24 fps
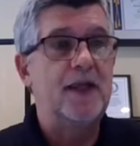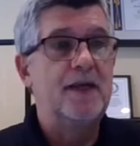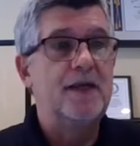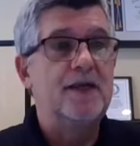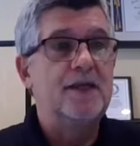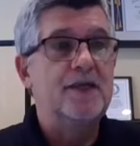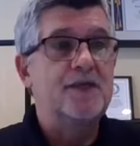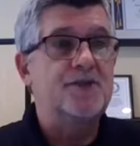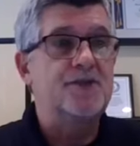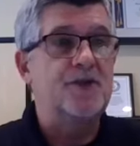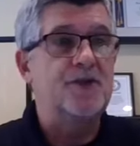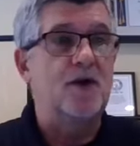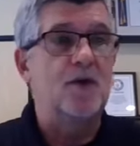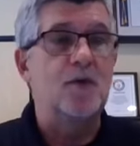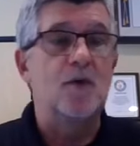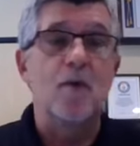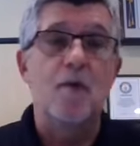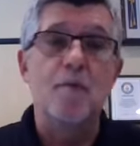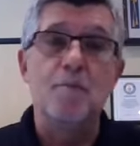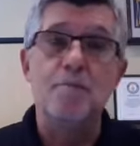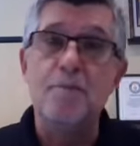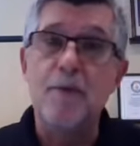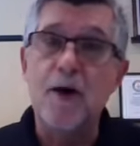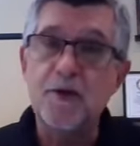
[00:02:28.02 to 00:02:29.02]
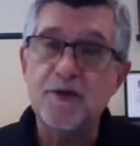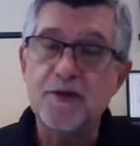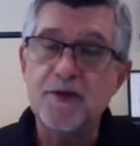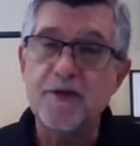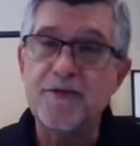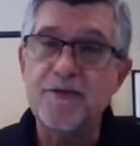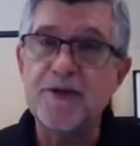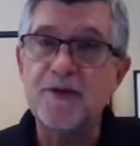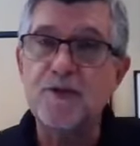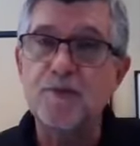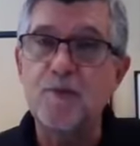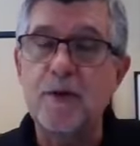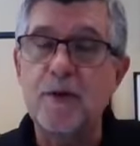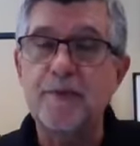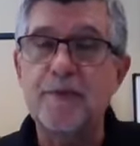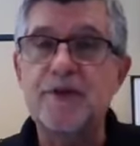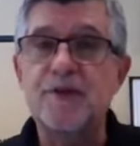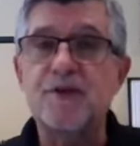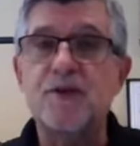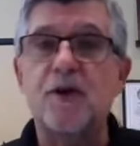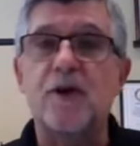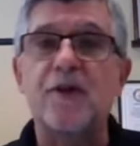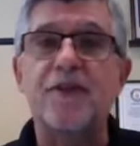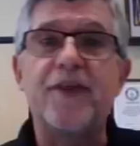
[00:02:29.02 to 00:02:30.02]
So most of us, when we
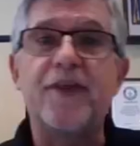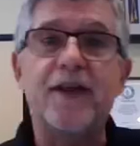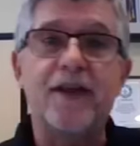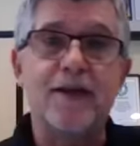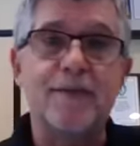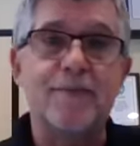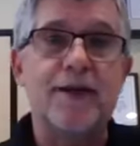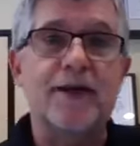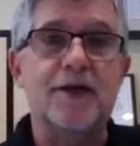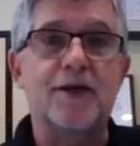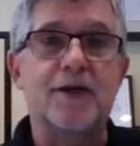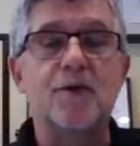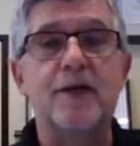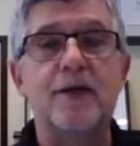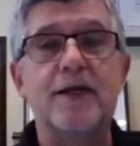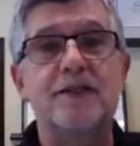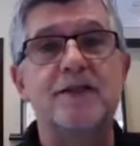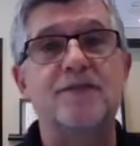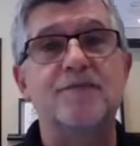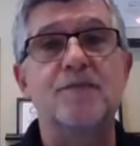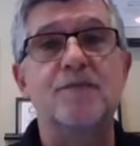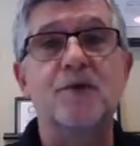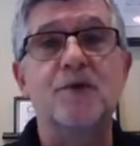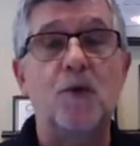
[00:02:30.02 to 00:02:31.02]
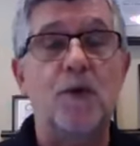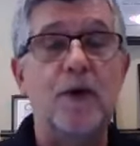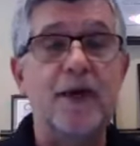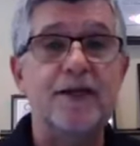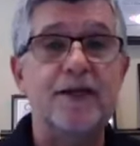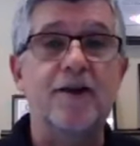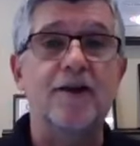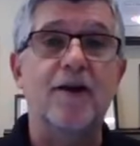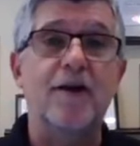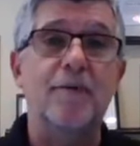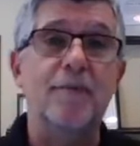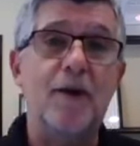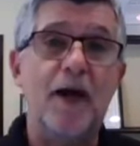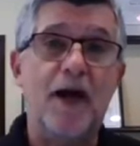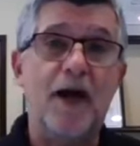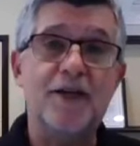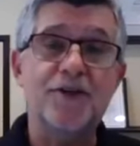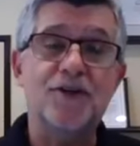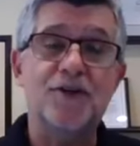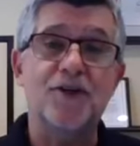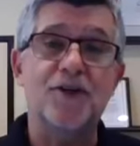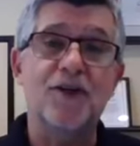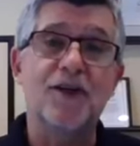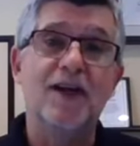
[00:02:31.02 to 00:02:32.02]
start thinking about correcting our
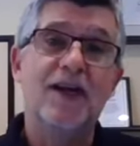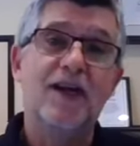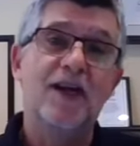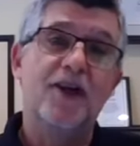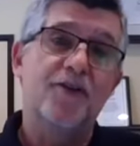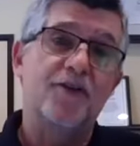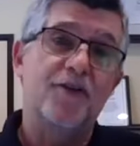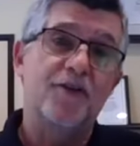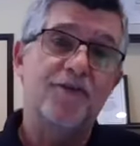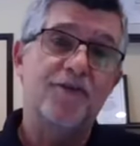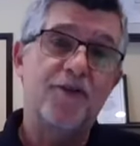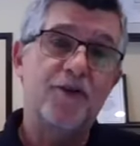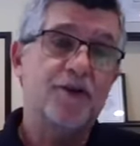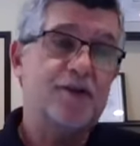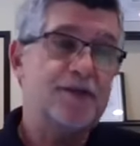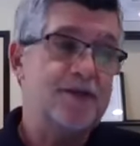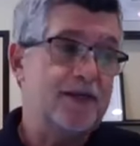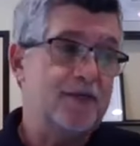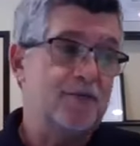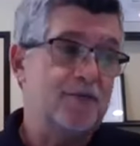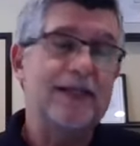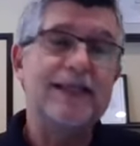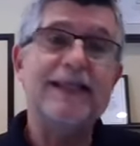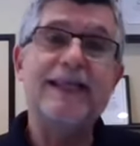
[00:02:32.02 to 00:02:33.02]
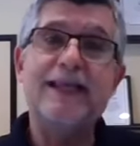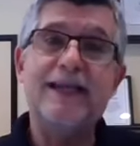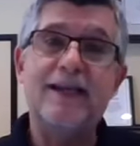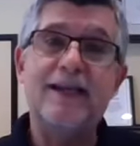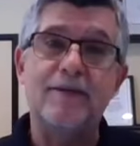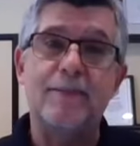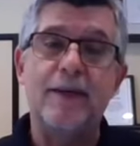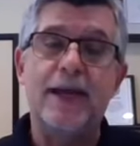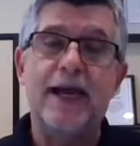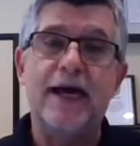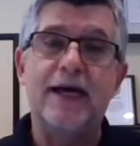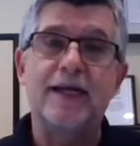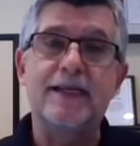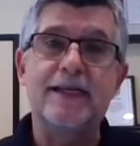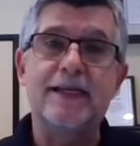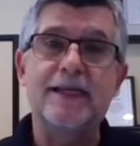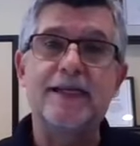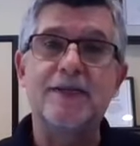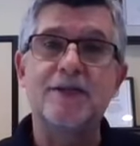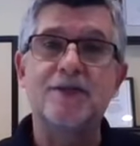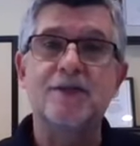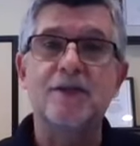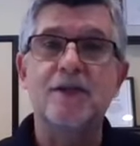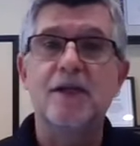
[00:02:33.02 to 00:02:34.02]
posture, the first thing we think about
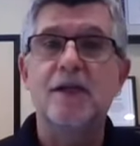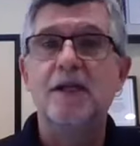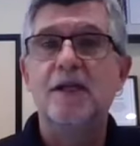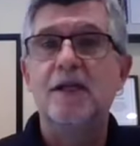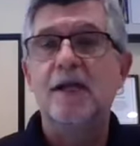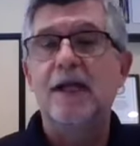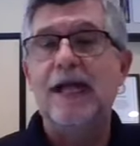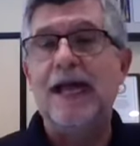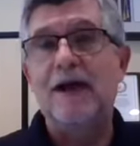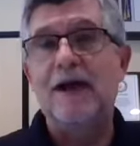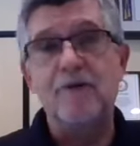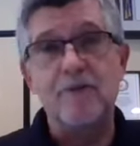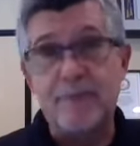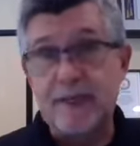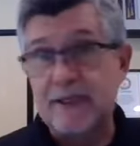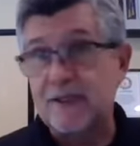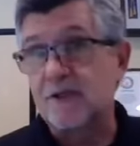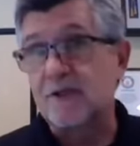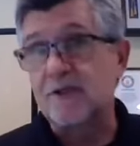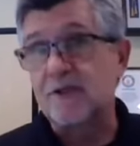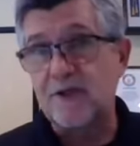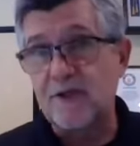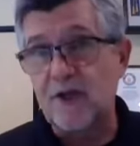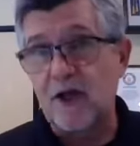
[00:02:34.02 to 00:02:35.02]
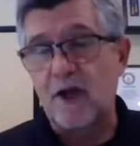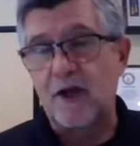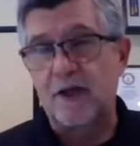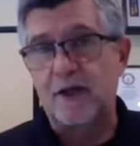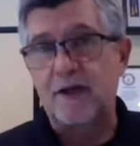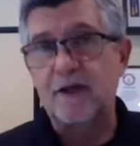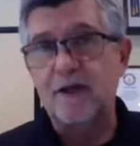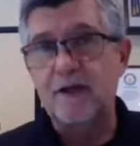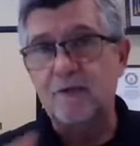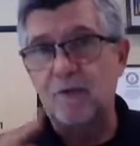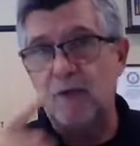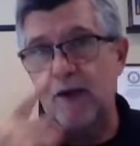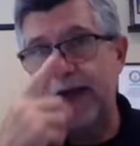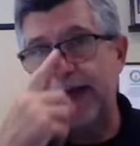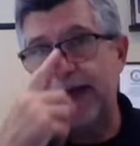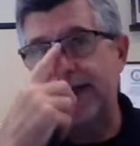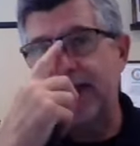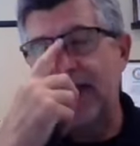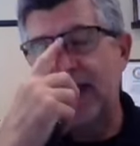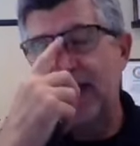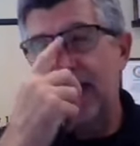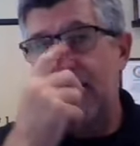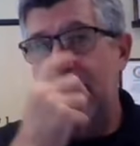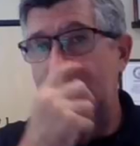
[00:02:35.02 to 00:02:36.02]
is how it makes us look,
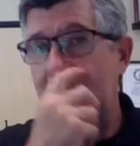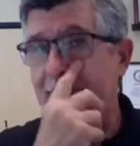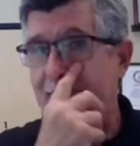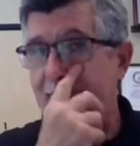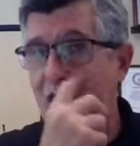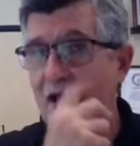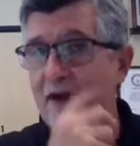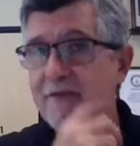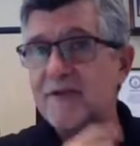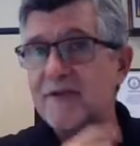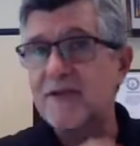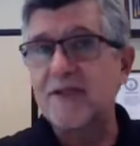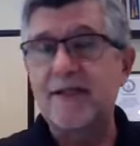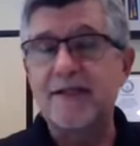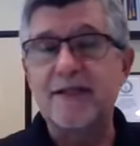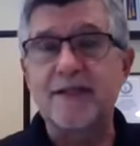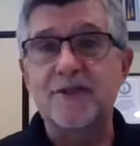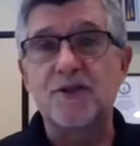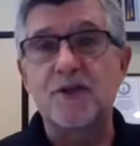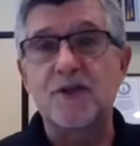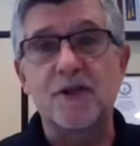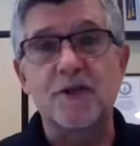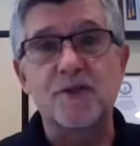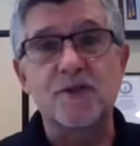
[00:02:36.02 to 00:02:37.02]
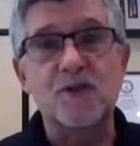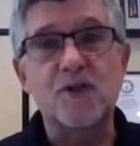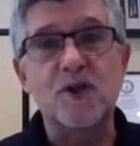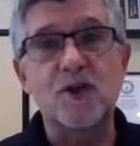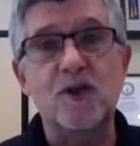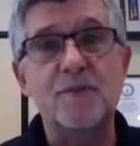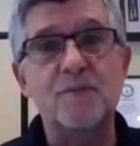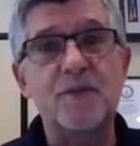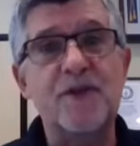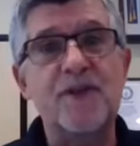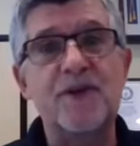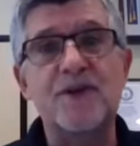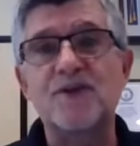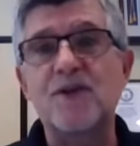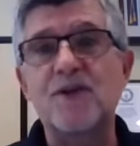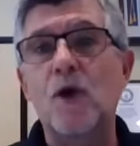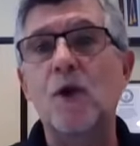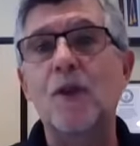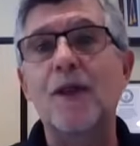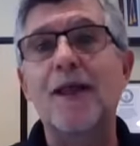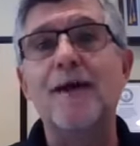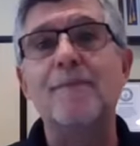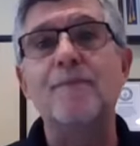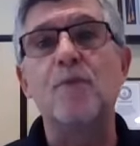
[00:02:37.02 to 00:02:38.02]
right? And obviously that's a concern, but there's a
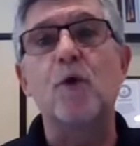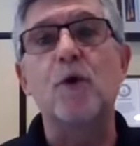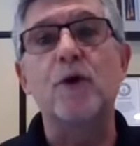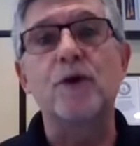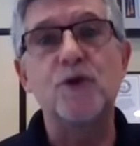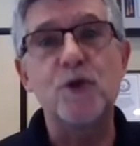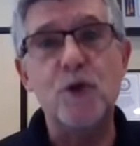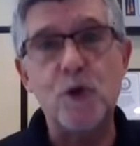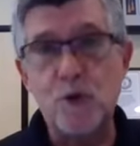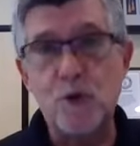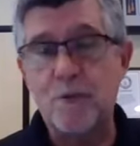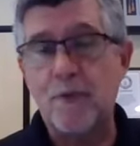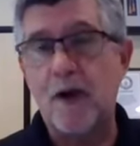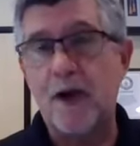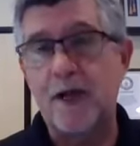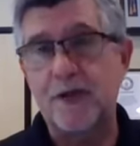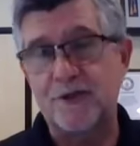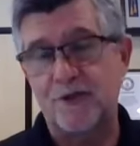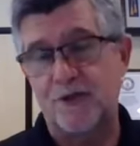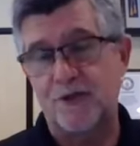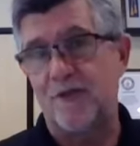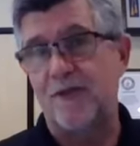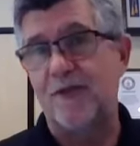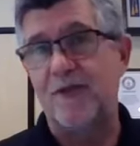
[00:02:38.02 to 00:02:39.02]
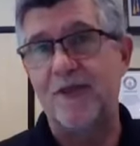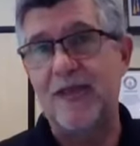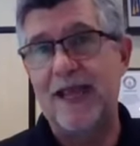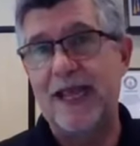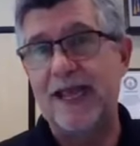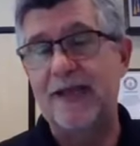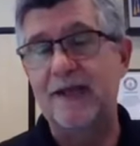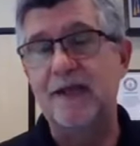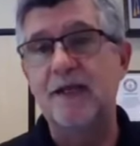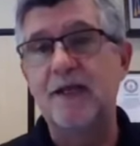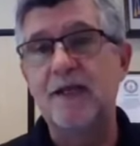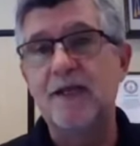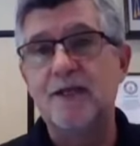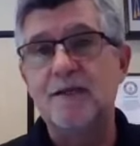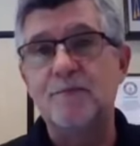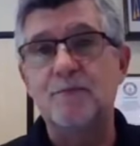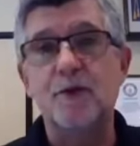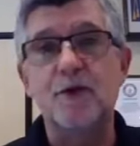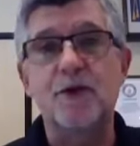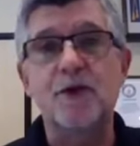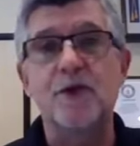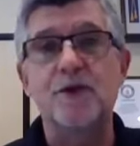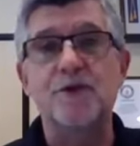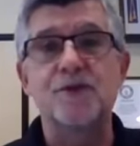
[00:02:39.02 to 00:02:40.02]
whole lot more to posture than that,
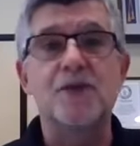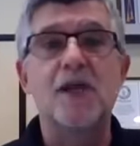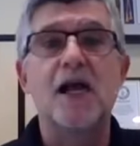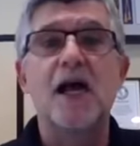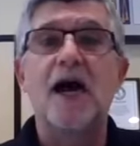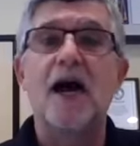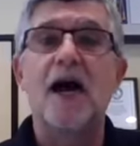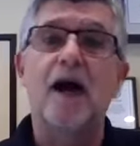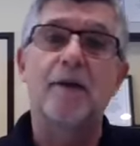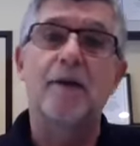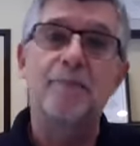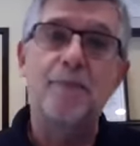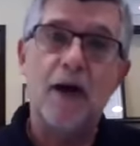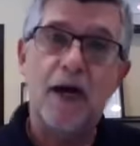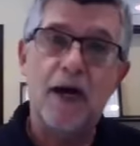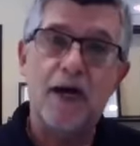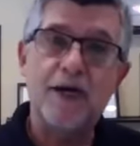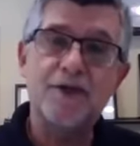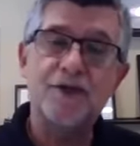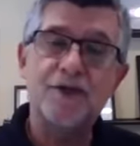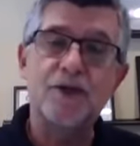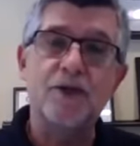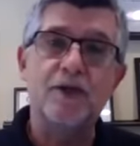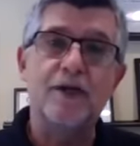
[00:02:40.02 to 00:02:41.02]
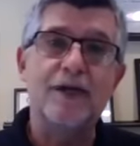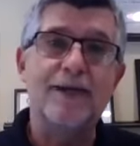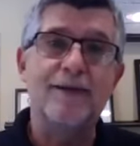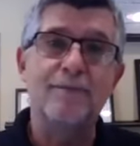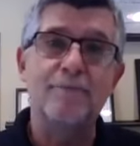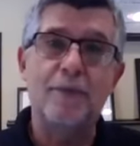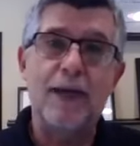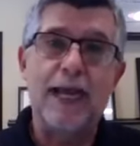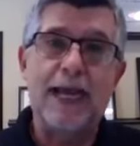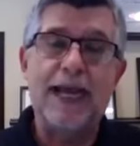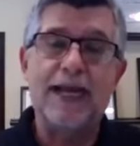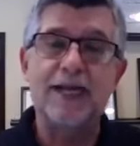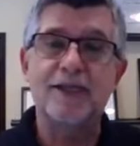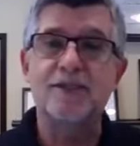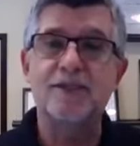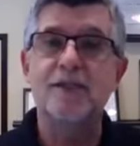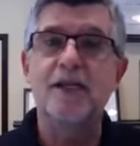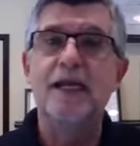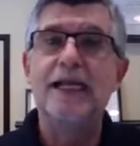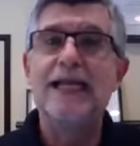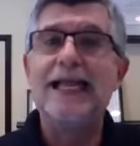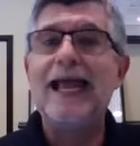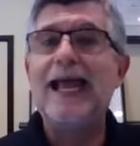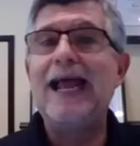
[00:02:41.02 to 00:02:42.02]
because our posture
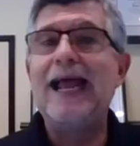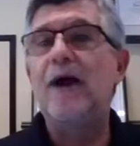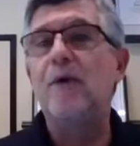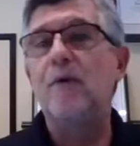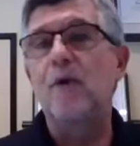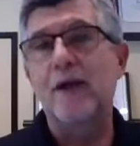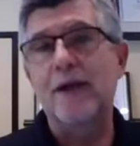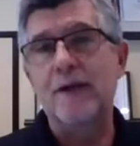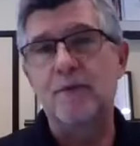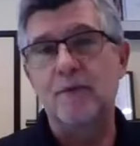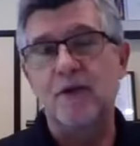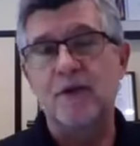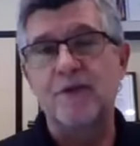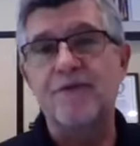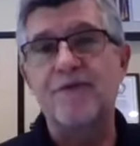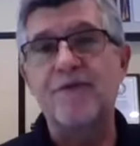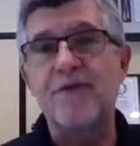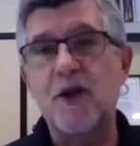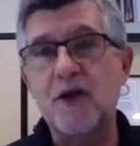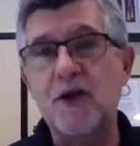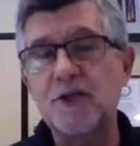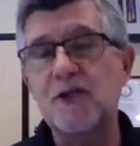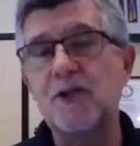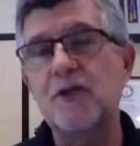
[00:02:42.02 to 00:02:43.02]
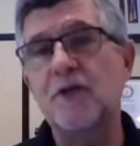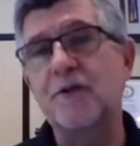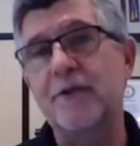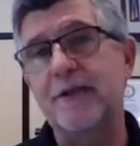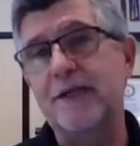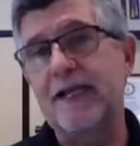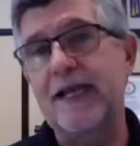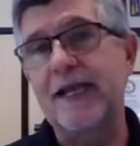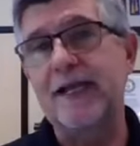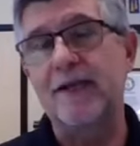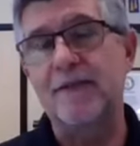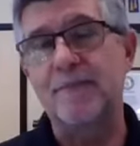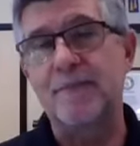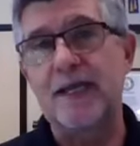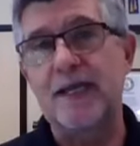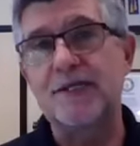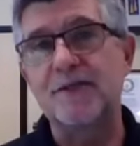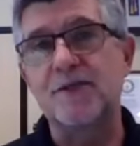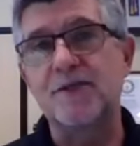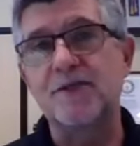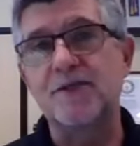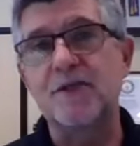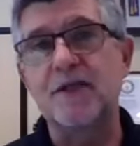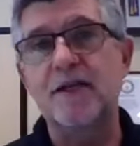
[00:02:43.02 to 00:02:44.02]
impacts how we're able to function on a daily
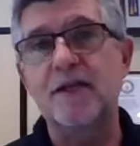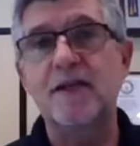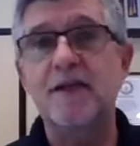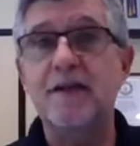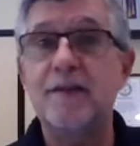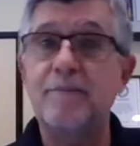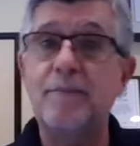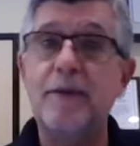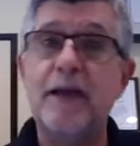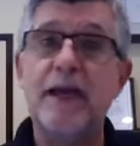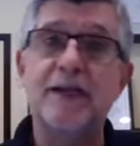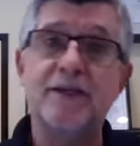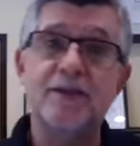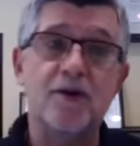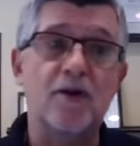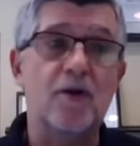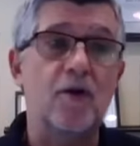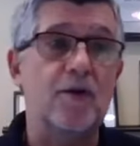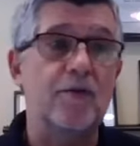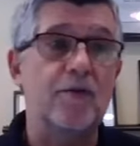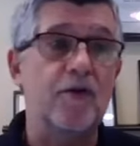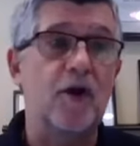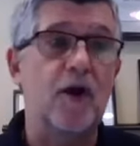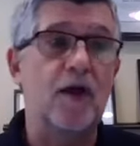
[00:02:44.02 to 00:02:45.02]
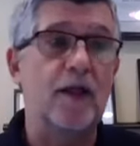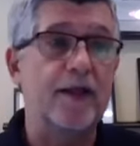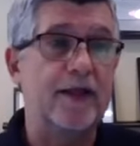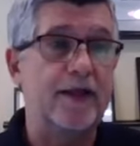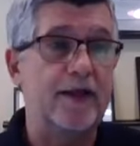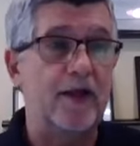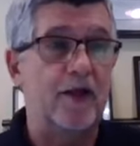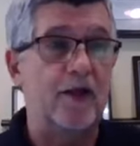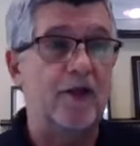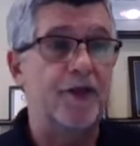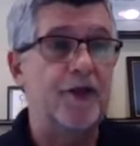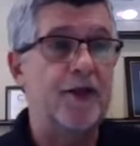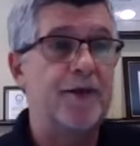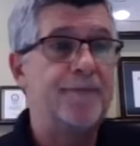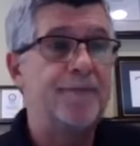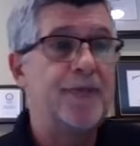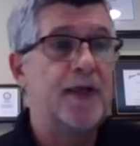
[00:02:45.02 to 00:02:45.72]
basis, and it impacts our overall health.